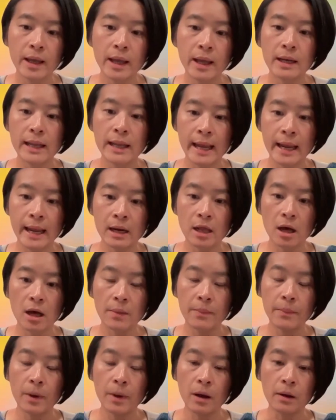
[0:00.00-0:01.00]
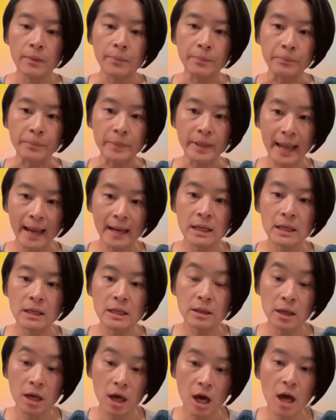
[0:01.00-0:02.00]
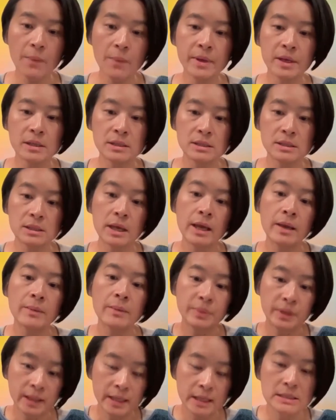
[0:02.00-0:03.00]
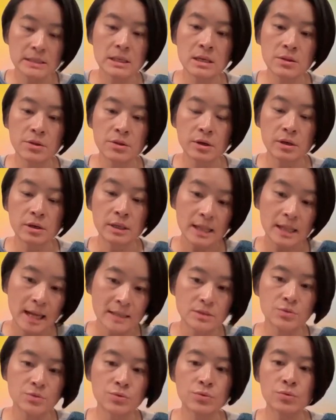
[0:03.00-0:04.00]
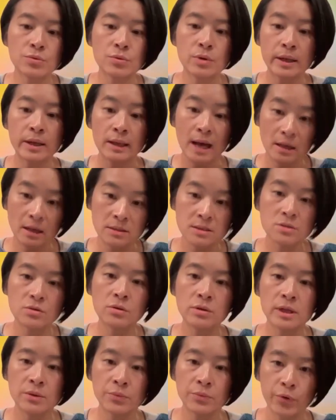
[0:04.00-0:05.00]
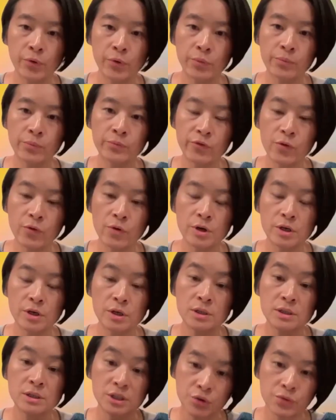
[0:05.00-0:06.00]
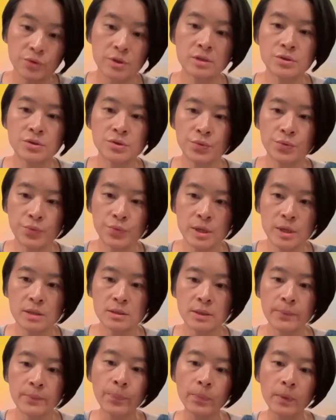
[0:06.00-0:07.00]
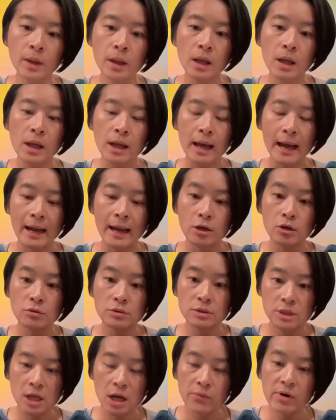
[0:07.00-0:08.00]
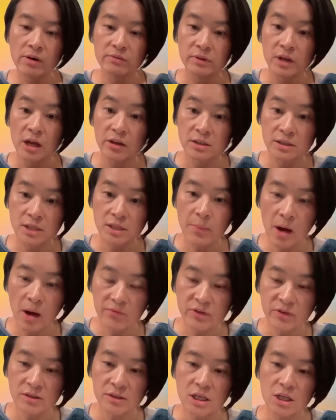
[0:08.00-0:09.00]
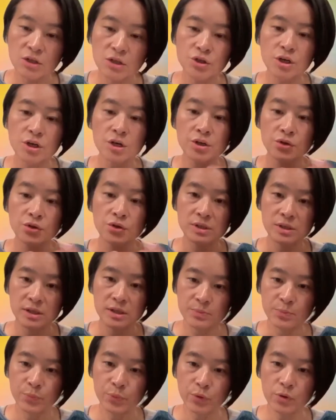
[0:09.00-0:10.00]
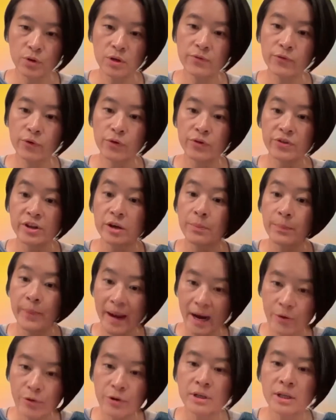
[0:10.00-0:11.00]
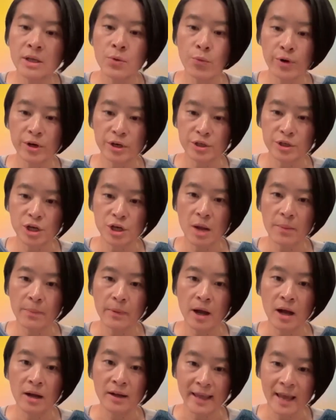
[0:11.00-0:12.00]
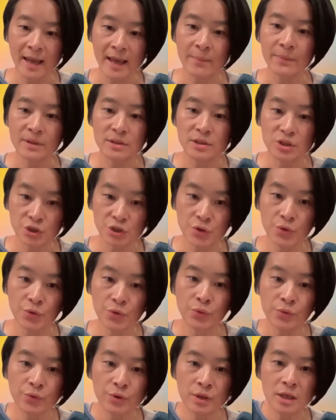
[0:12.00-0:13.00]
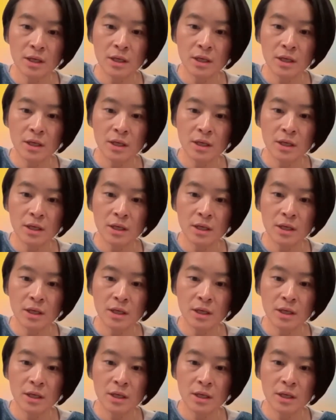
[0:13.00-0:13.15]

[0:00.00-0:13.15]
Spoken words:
and end up getting the copies and placed in their classroom and counseling room for students to read. I know some of the teachers use this book for their parenting workshop on campus too.